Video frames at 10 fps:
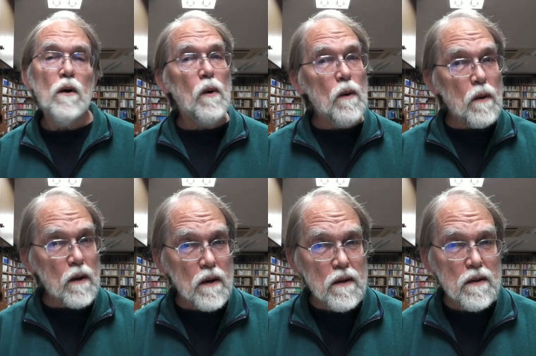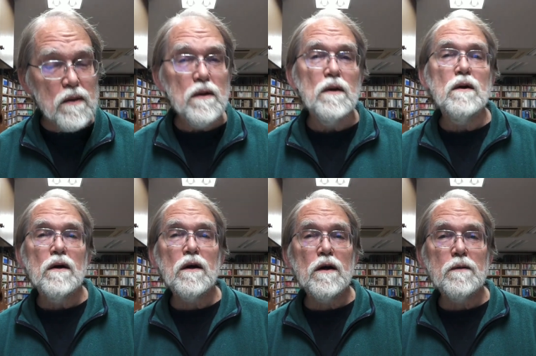Or
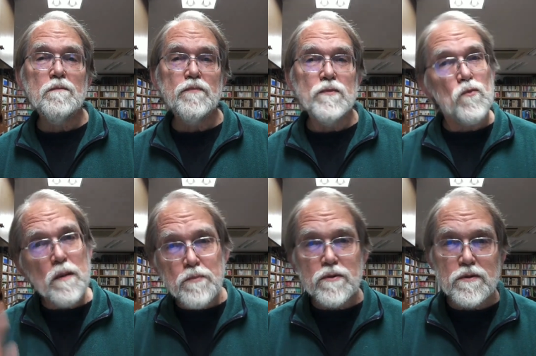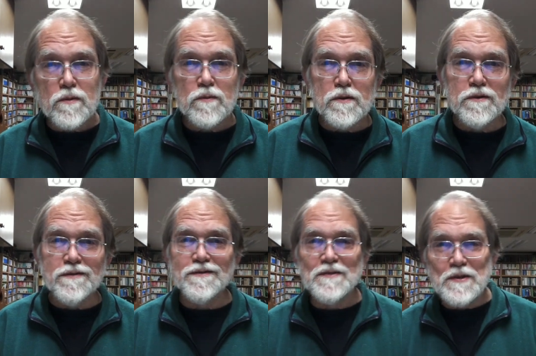one person would,
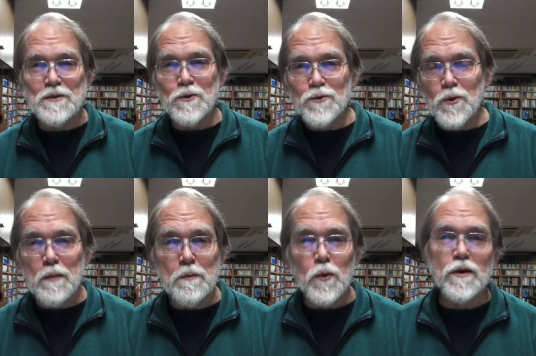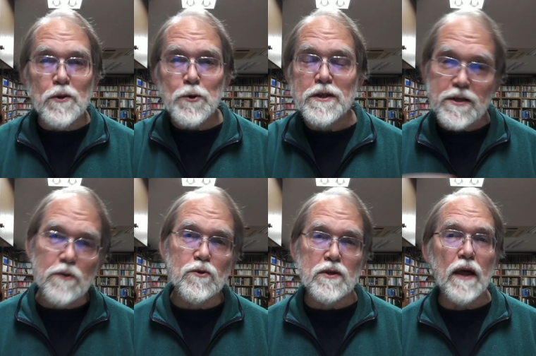those two people would learn each
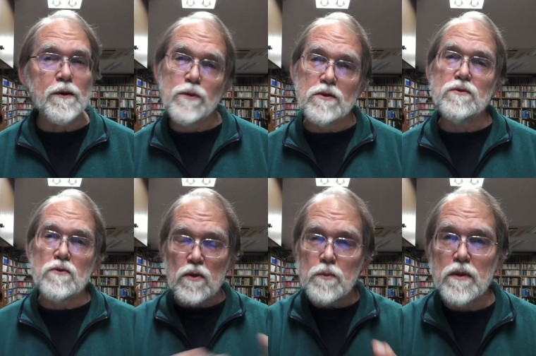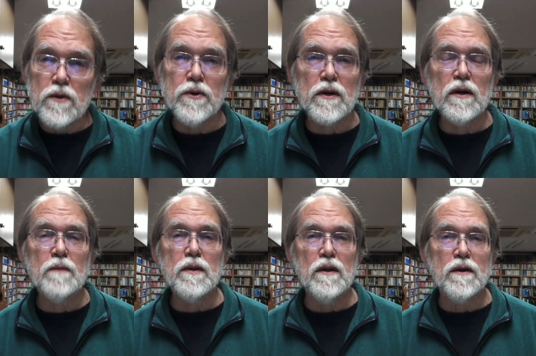other's languages, or they would learn a
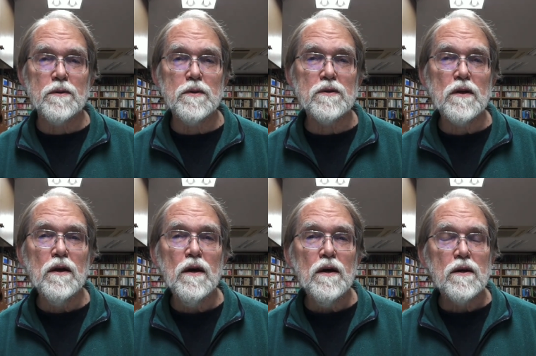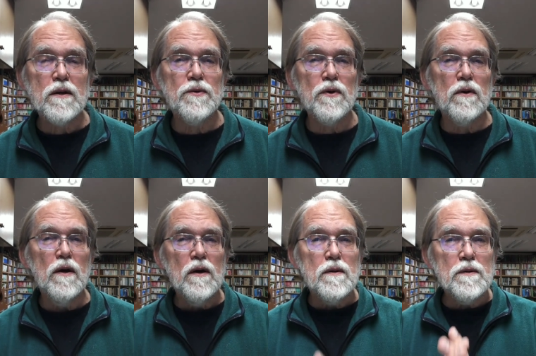common language. Okay, so
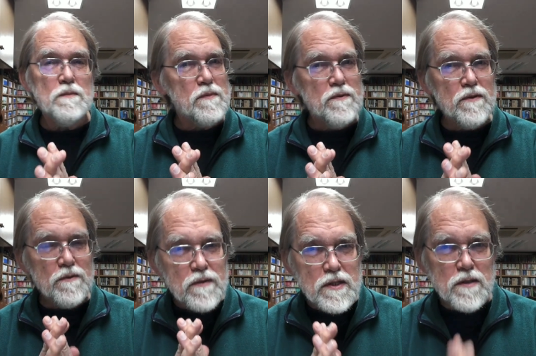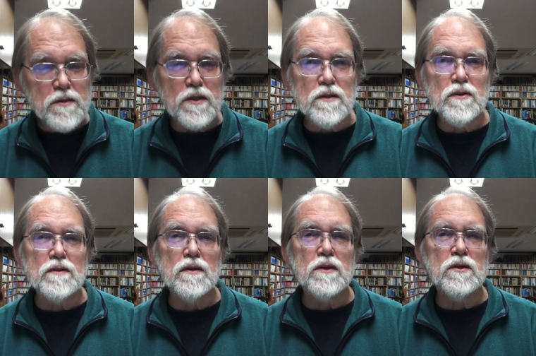the reason machine
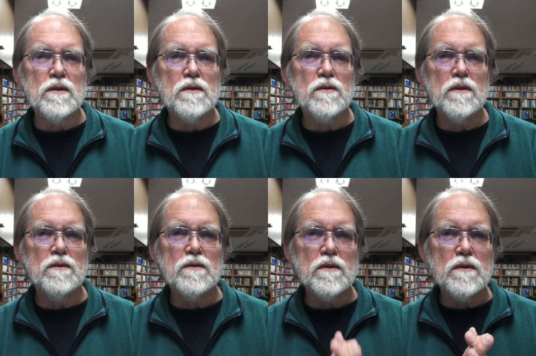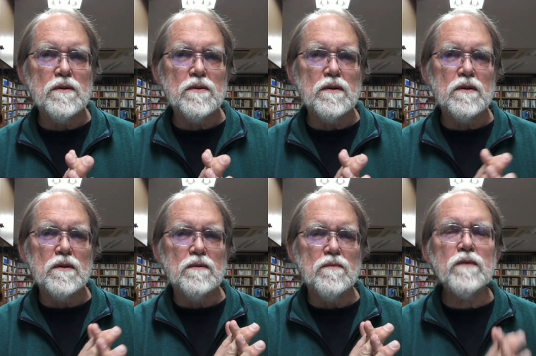translation is
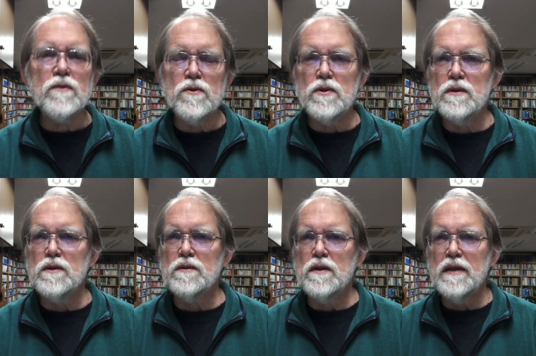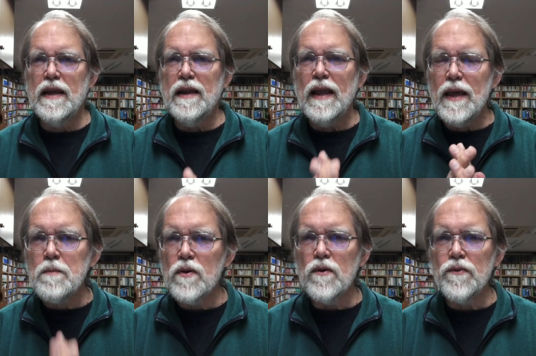a revolution is it
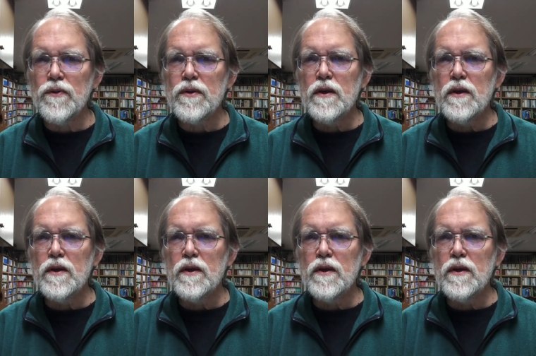enables